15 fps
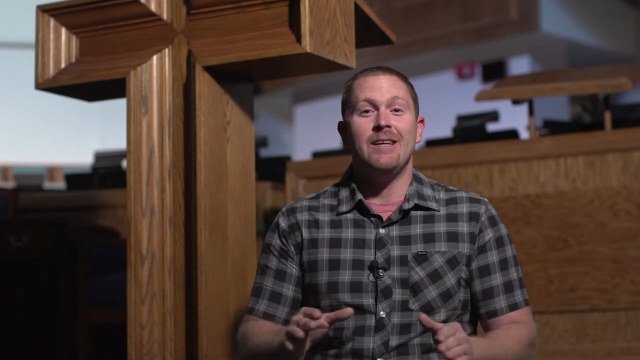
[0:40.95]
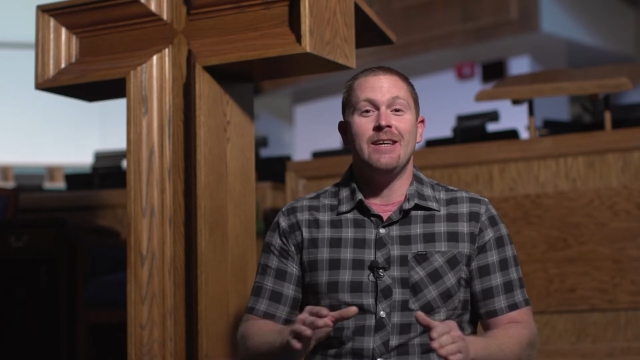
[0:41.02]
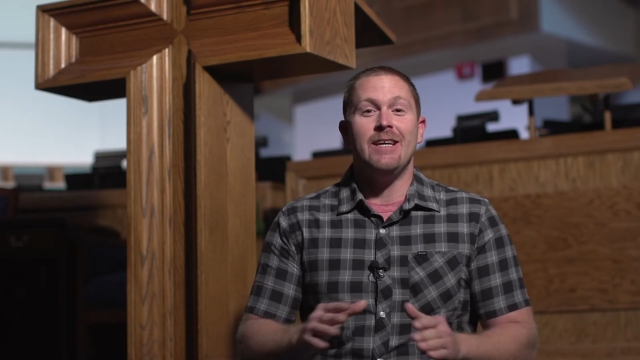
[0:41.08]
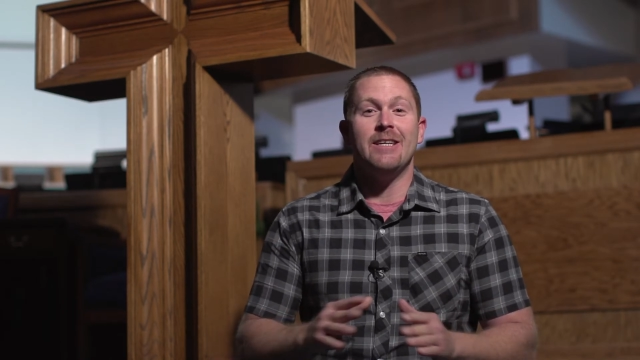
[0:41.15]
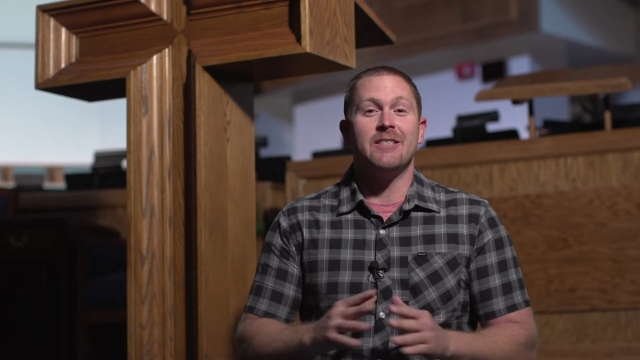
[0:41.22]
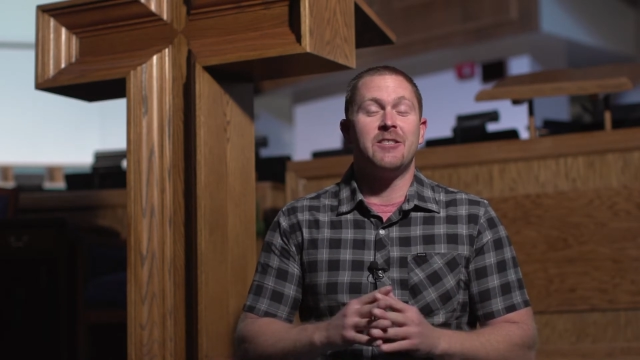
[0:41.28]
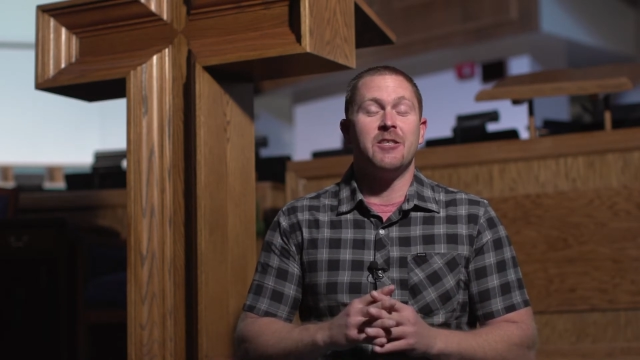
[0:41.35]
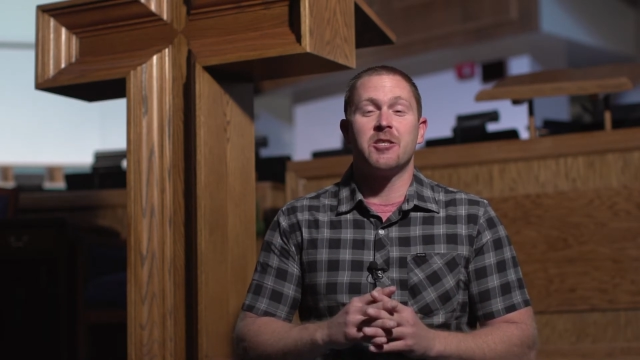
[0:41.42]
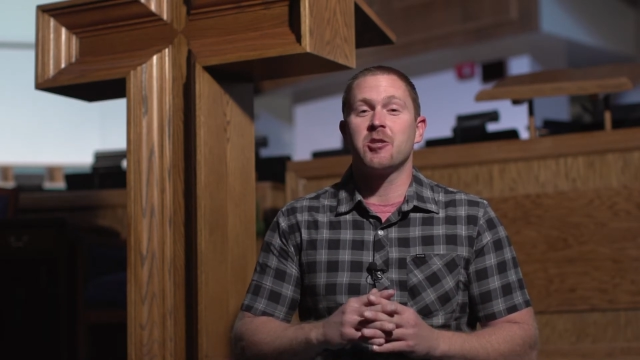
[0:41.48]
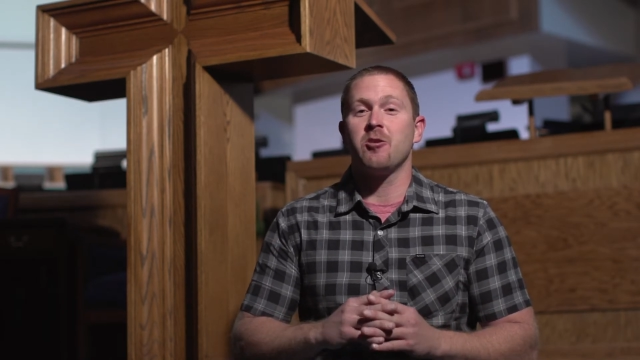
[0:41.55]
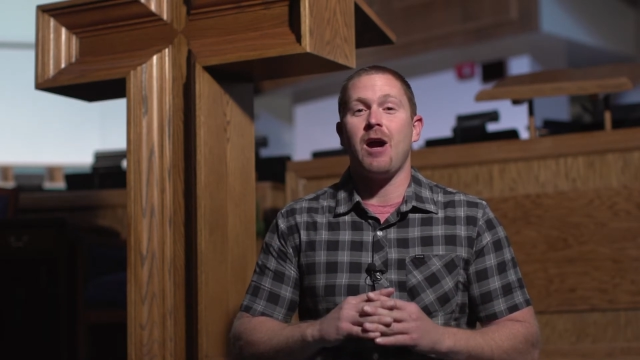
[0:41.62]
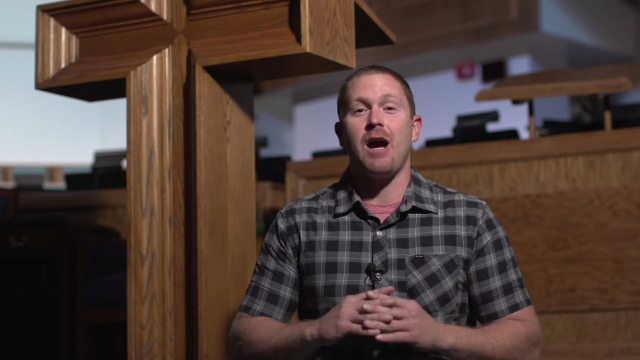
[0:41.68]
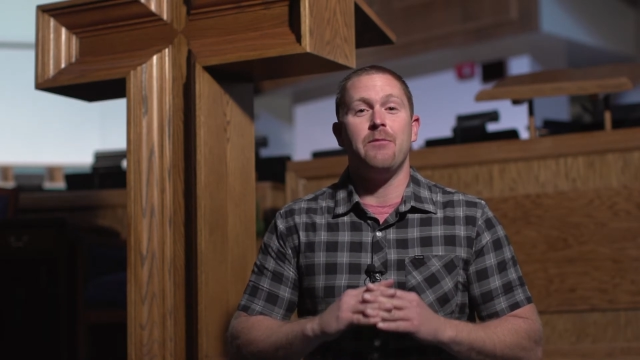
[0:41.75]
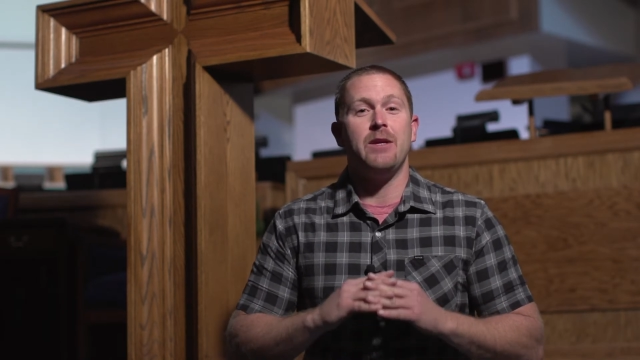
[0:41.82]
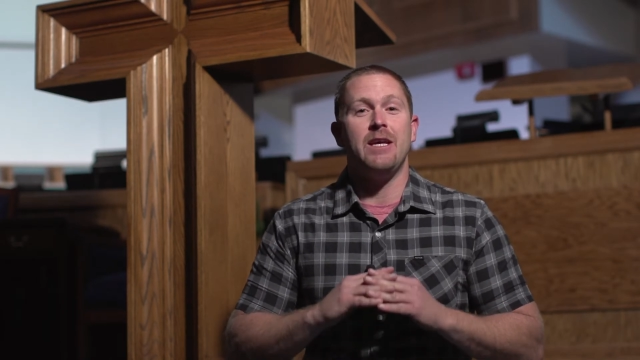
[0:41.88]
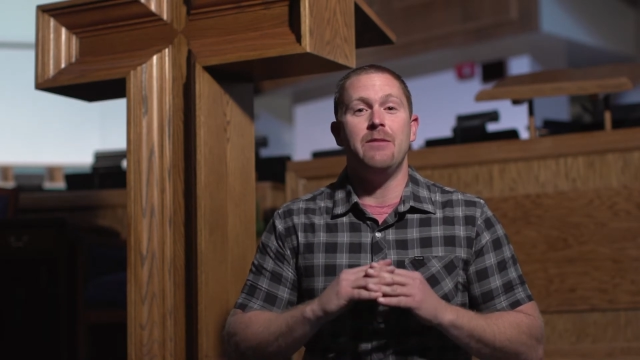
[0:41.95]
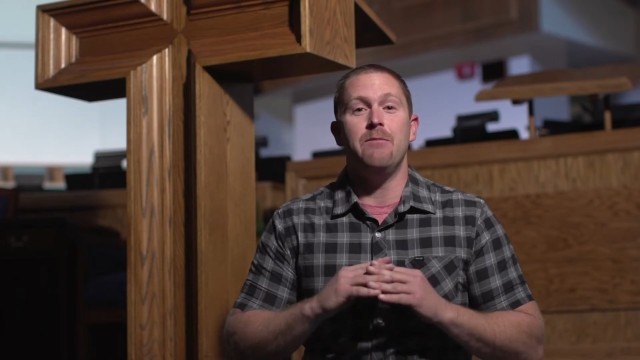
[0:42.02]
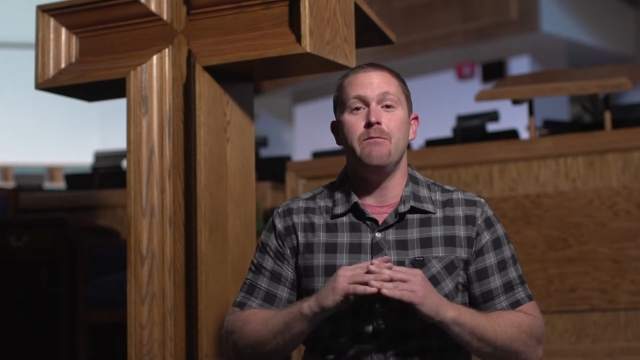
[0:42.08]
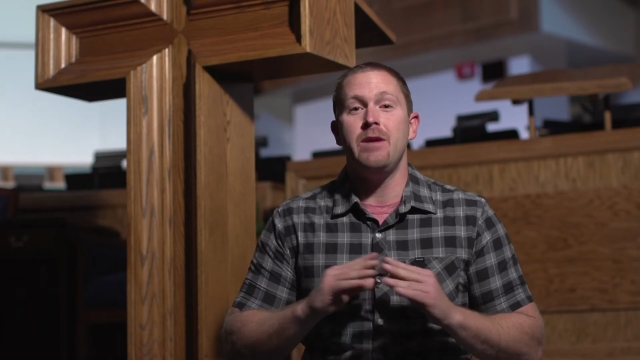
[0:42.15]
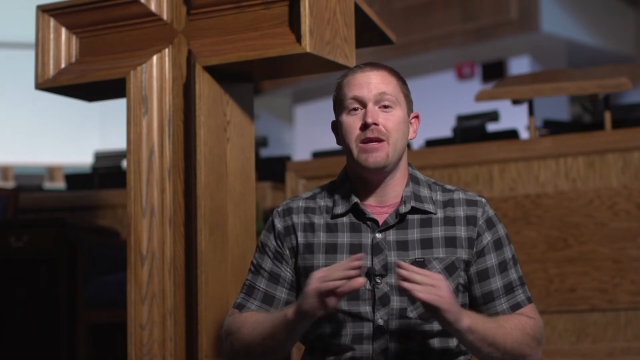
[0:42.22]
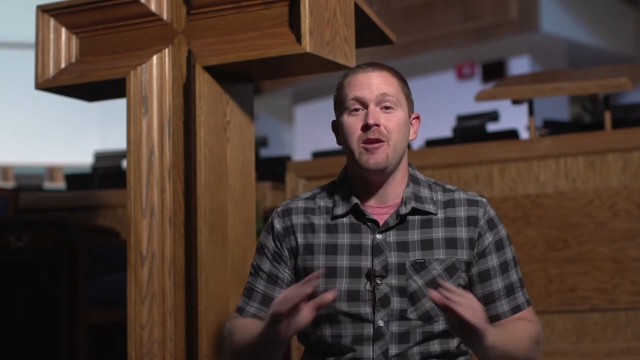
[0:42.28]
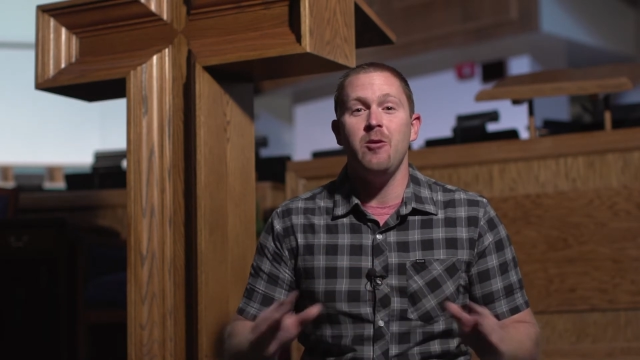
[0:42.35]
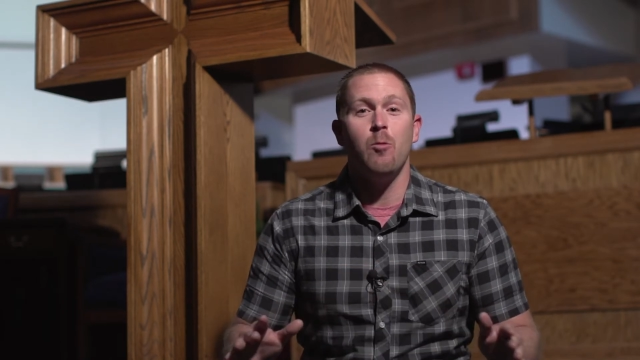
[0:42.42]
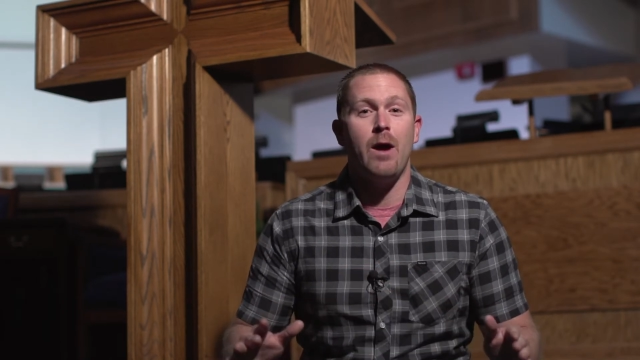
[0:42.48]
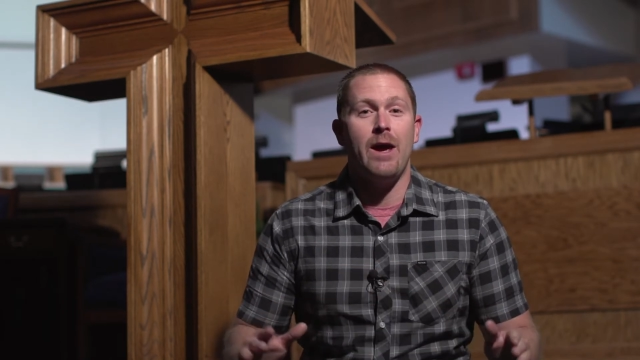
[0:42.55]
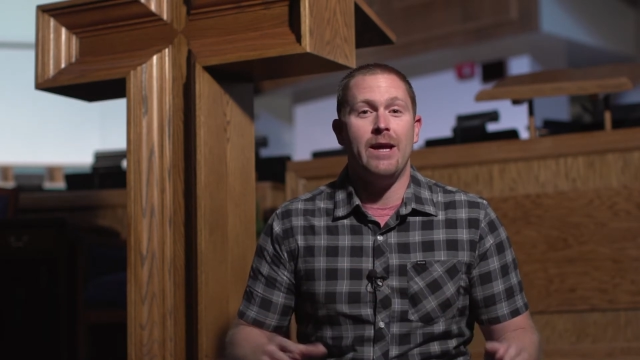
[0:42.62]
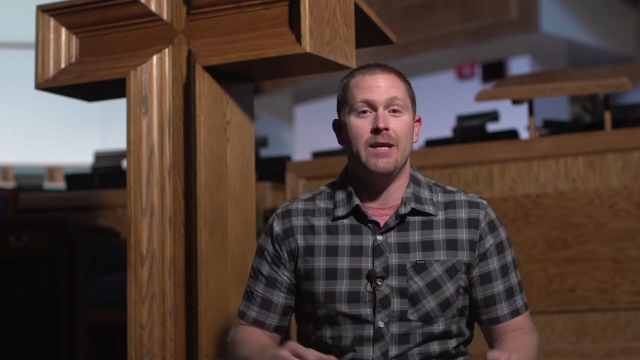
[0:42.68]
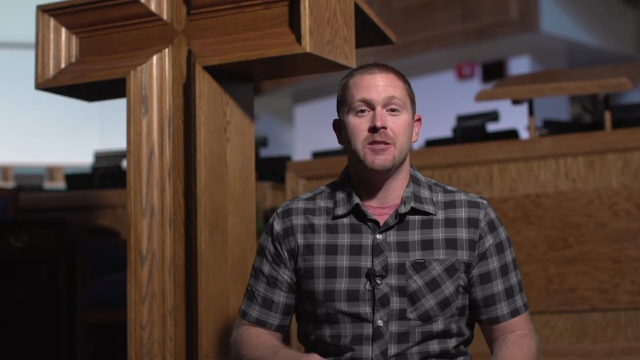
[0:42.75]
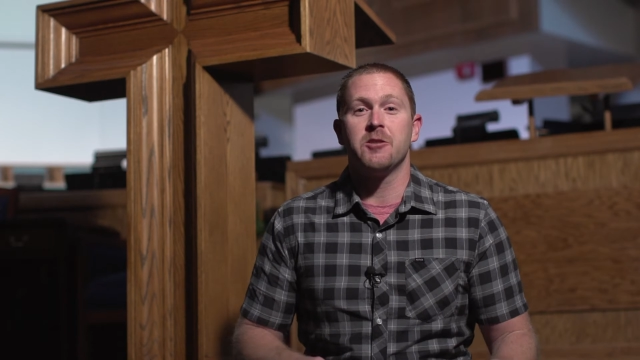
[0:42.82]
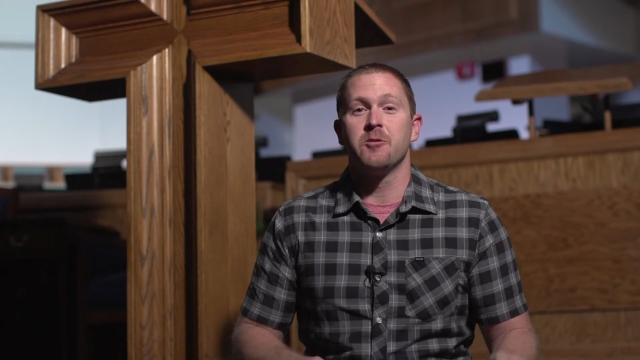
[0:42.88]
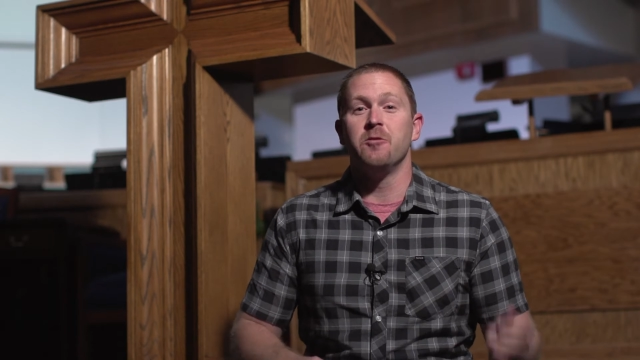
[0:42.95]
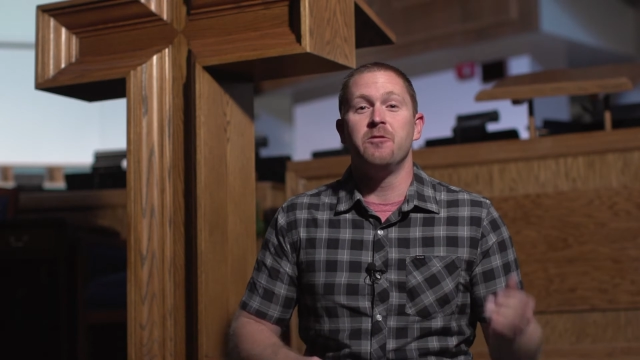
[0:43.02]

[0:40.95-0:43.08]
is described in many ways through